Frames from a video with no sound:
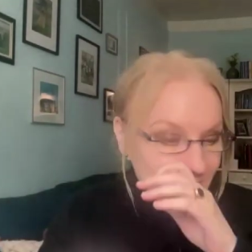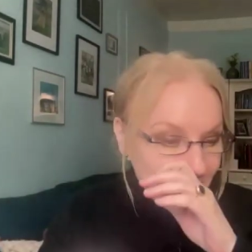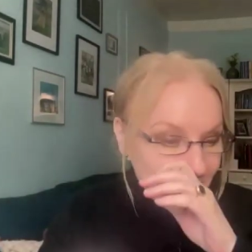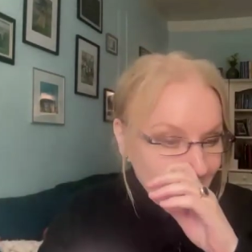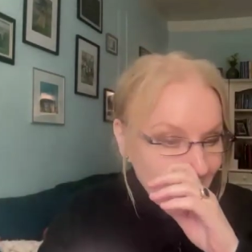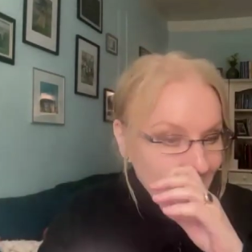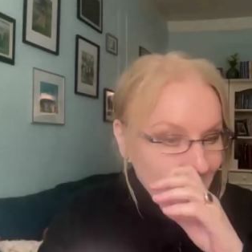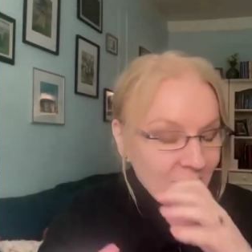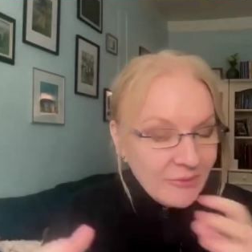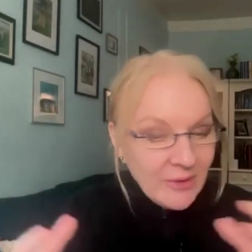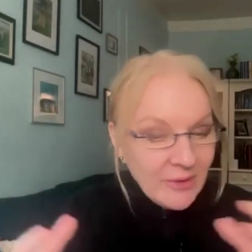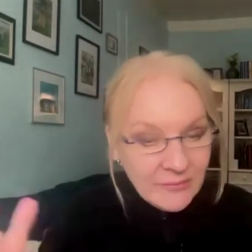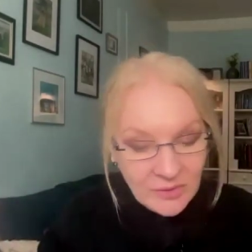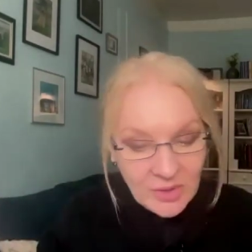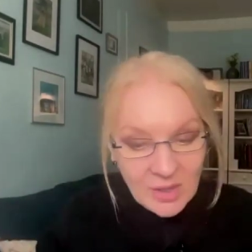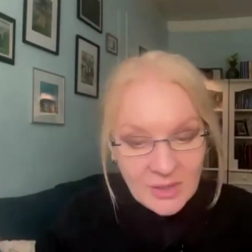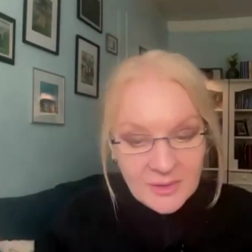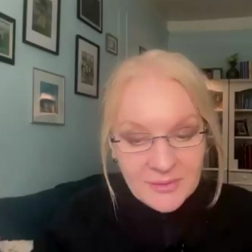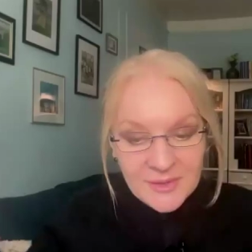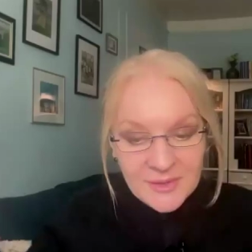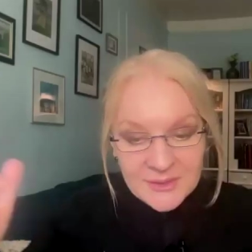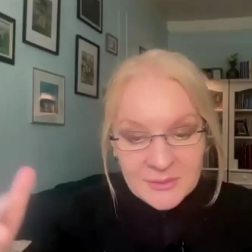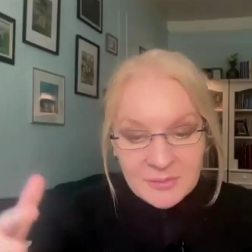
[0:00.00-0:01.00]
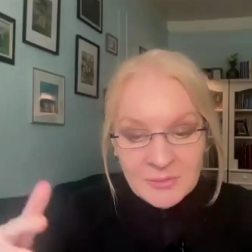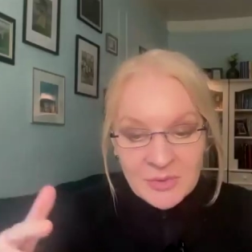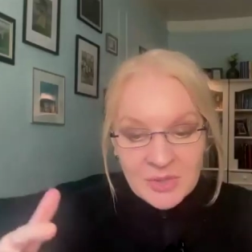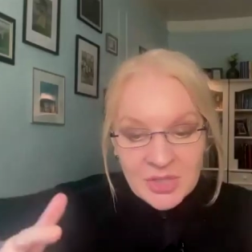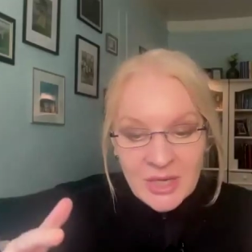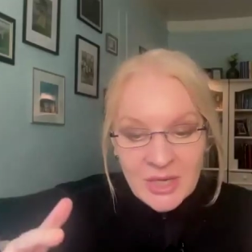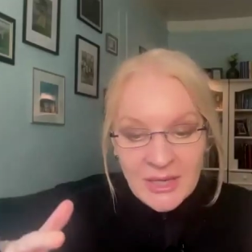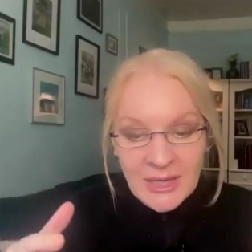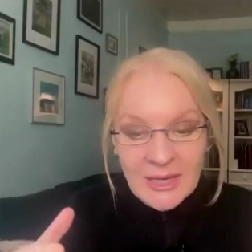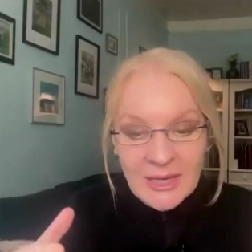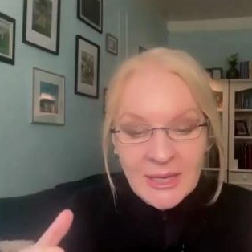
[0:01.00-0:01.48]
So we think, if I've got this
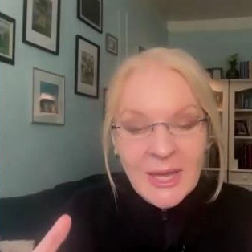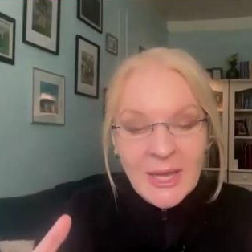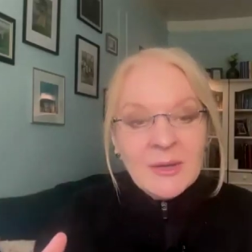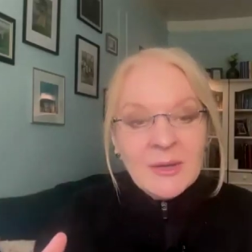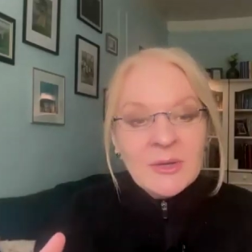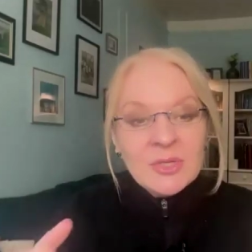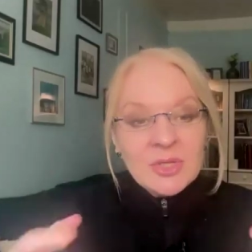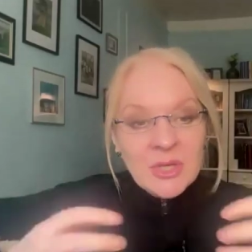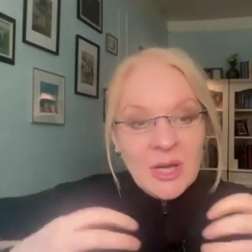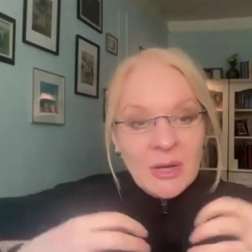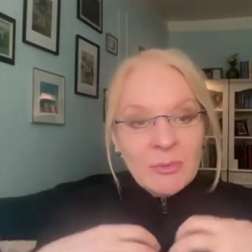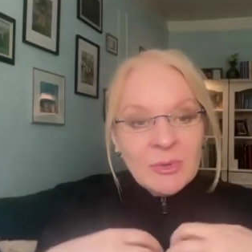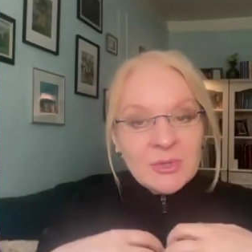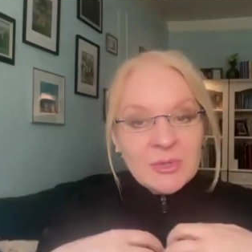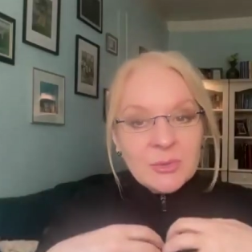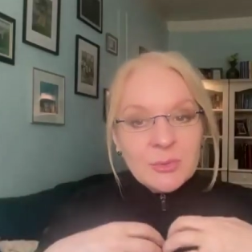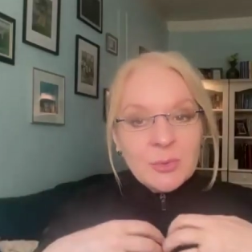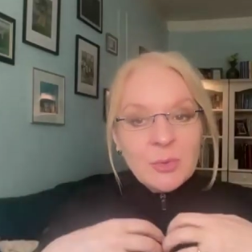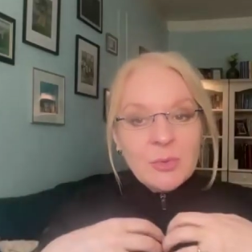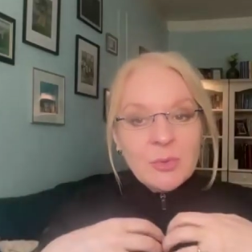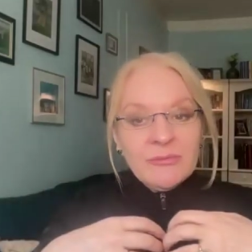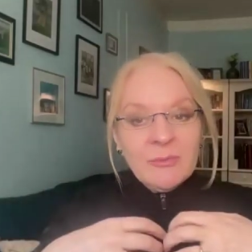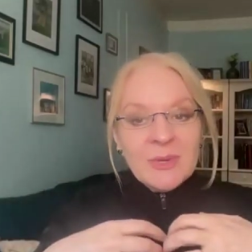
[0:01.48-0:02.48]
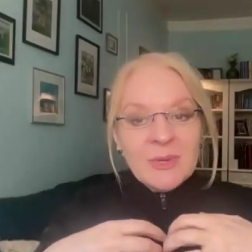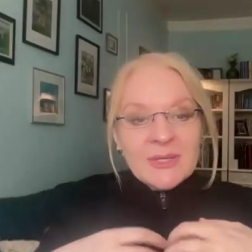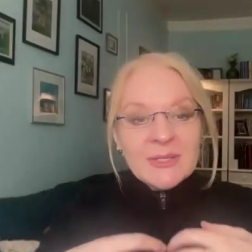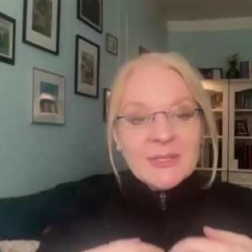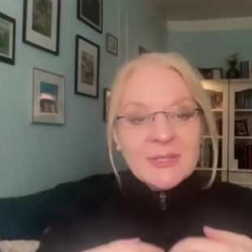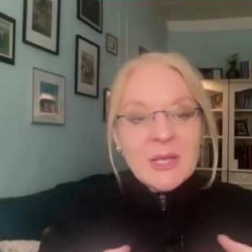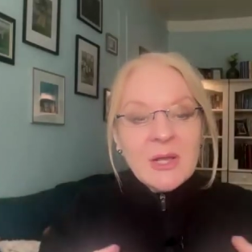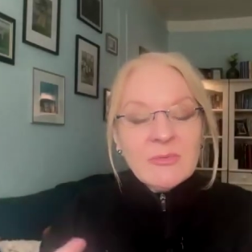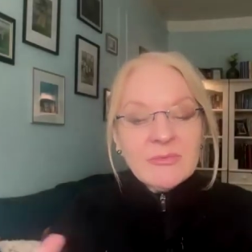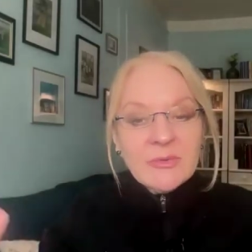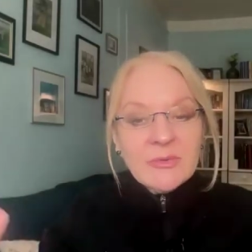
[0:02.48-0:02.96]
much healing energy, I want it all for
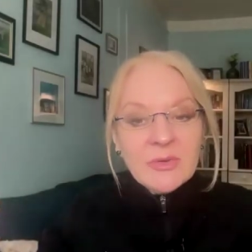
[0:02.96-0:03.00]
myself.